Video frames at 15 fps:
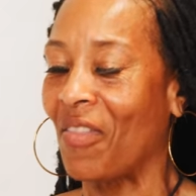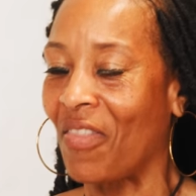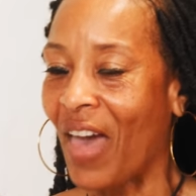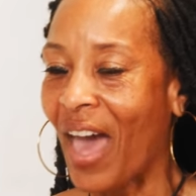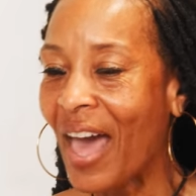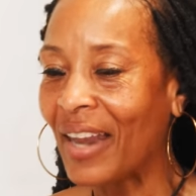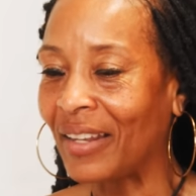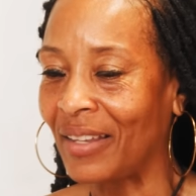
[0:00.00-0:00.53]

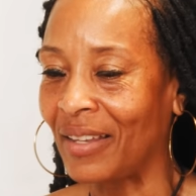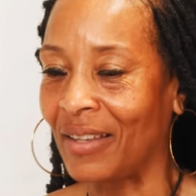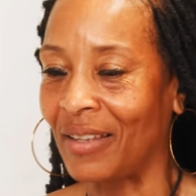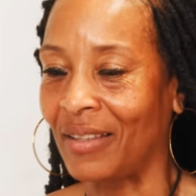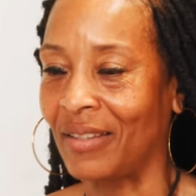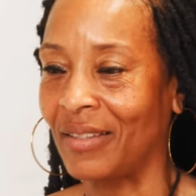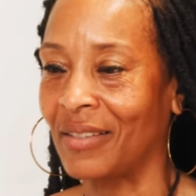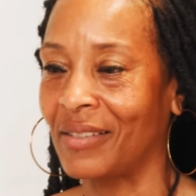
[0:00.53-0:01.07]
That
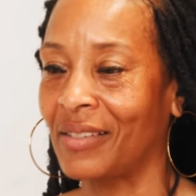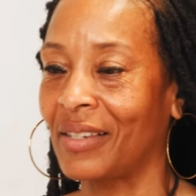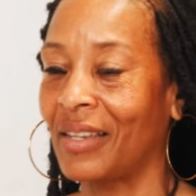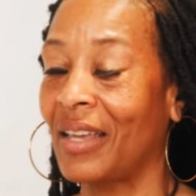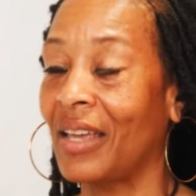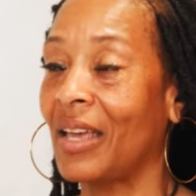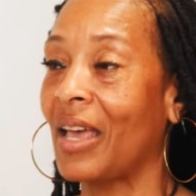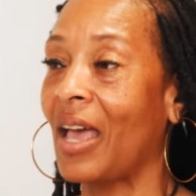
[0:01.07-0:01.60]
is
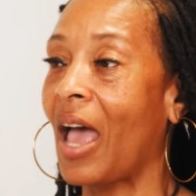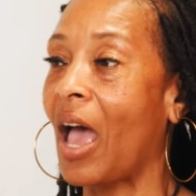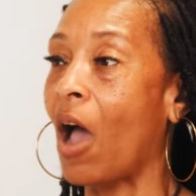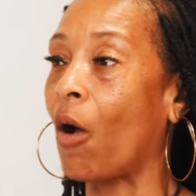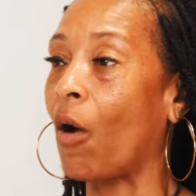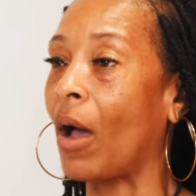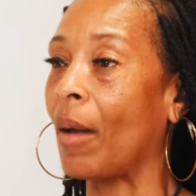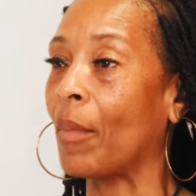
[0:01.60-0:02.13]

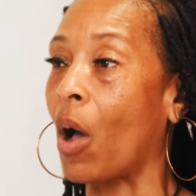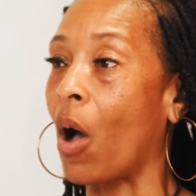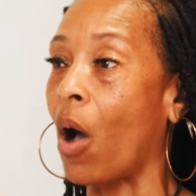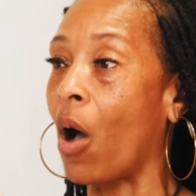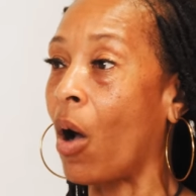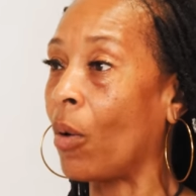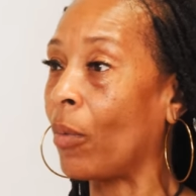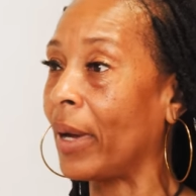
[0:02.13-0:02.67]
how I'm
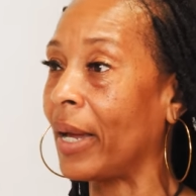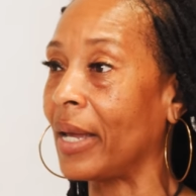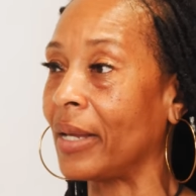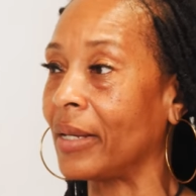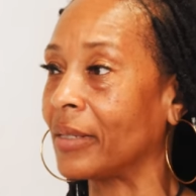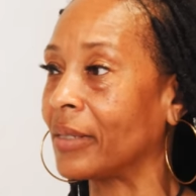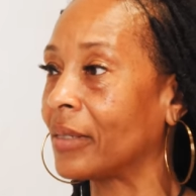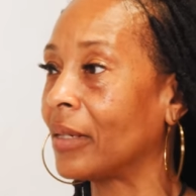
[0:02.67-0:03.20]

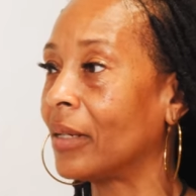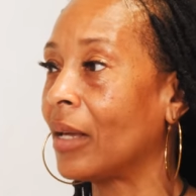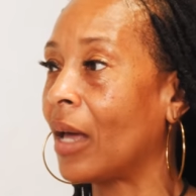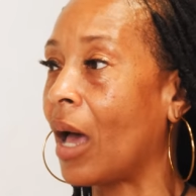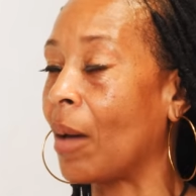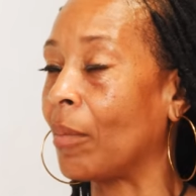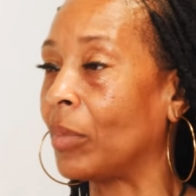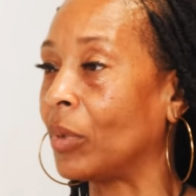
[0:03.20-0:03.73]
always
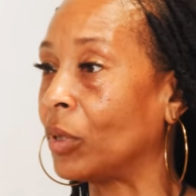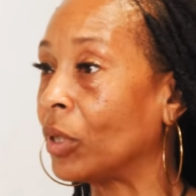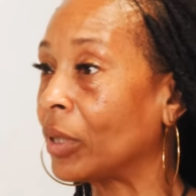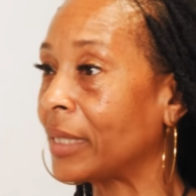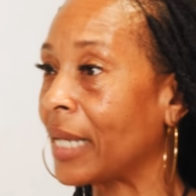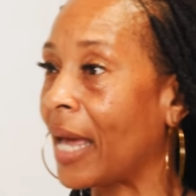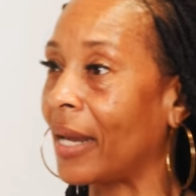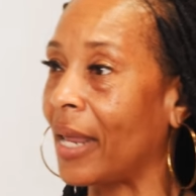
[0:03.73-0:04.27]

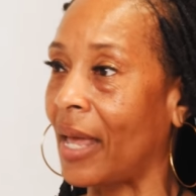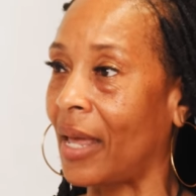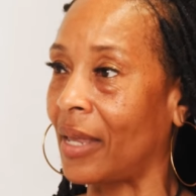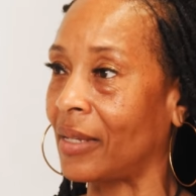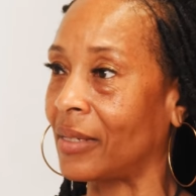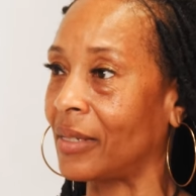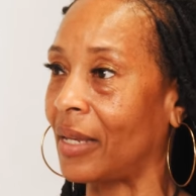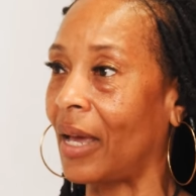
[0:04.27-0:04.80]
looked at
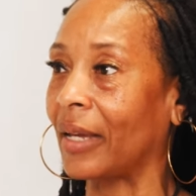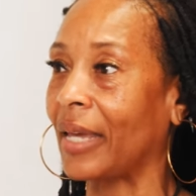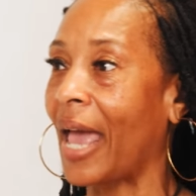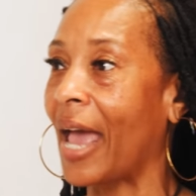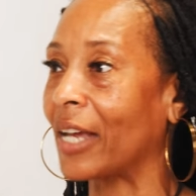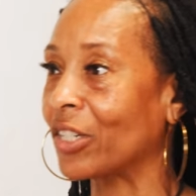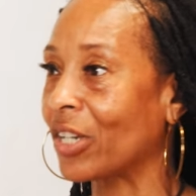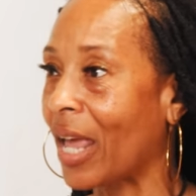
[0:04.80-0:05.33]
as a
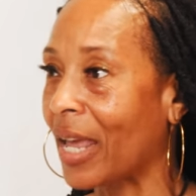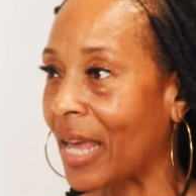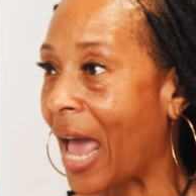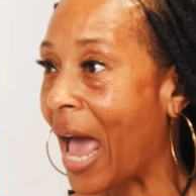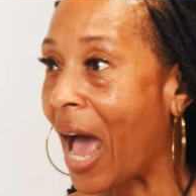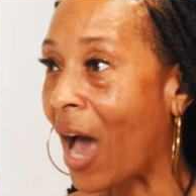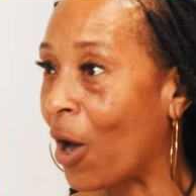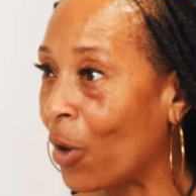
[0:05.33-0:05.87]
cash
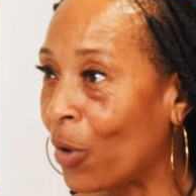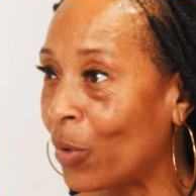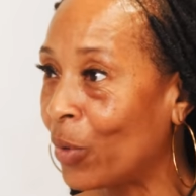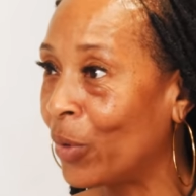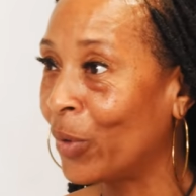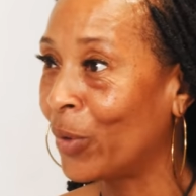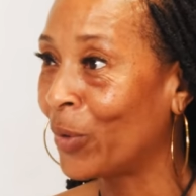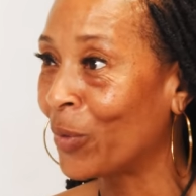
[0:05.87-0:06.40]
cow.
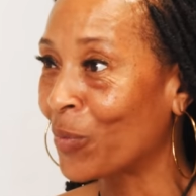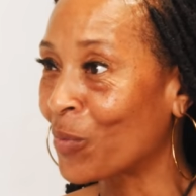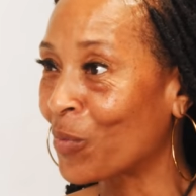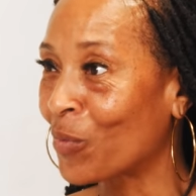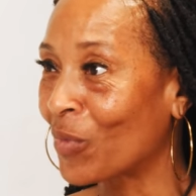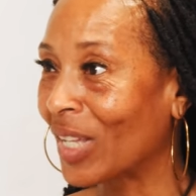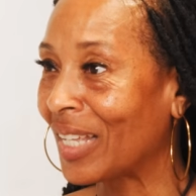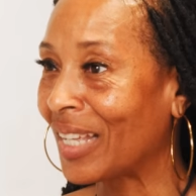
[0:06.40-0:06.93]

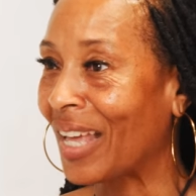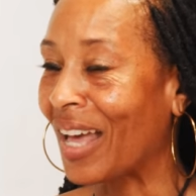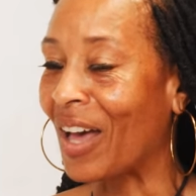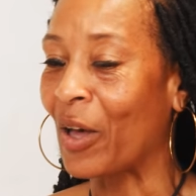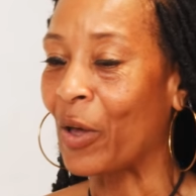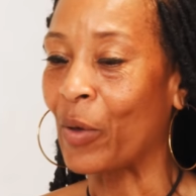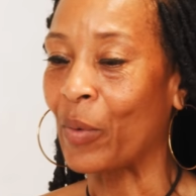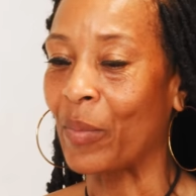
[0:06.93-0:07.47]

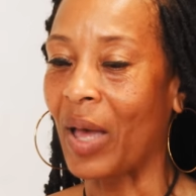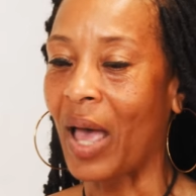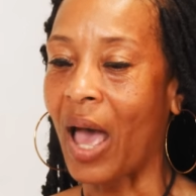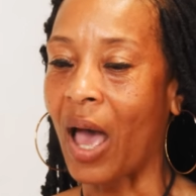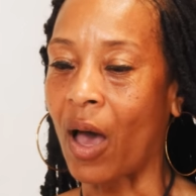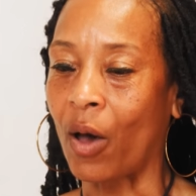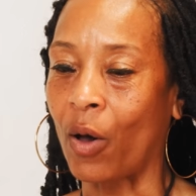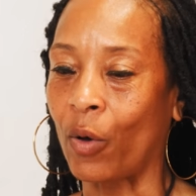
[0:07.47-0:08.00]

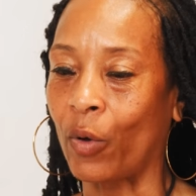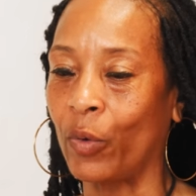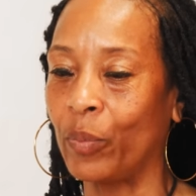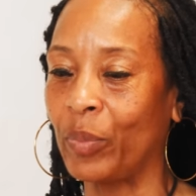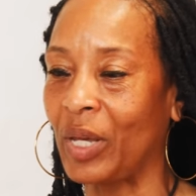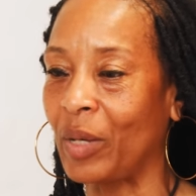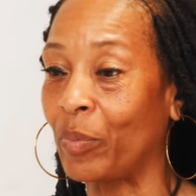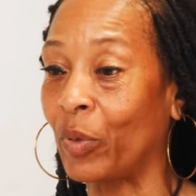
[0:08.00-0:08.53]
how
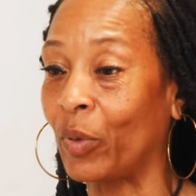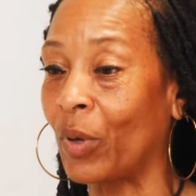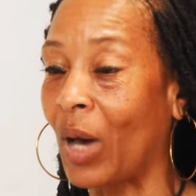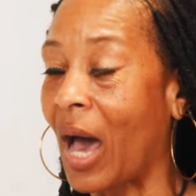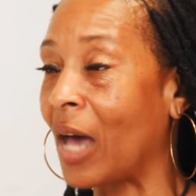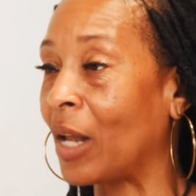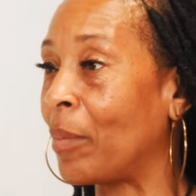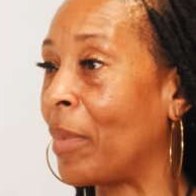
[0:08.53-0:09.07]
people
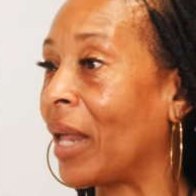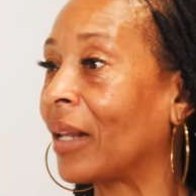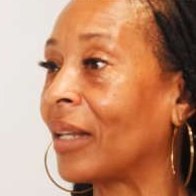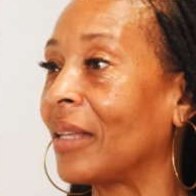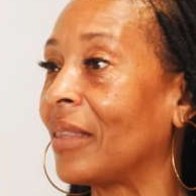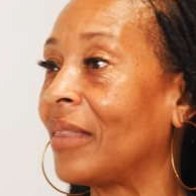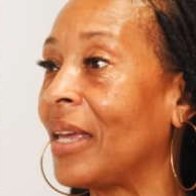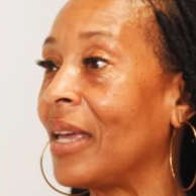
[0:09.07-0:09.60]

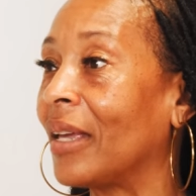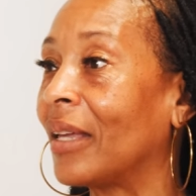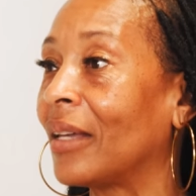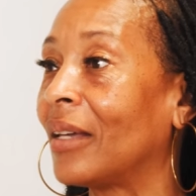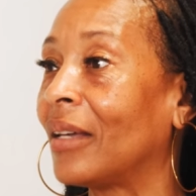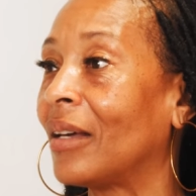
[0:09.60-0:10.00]
automatically think,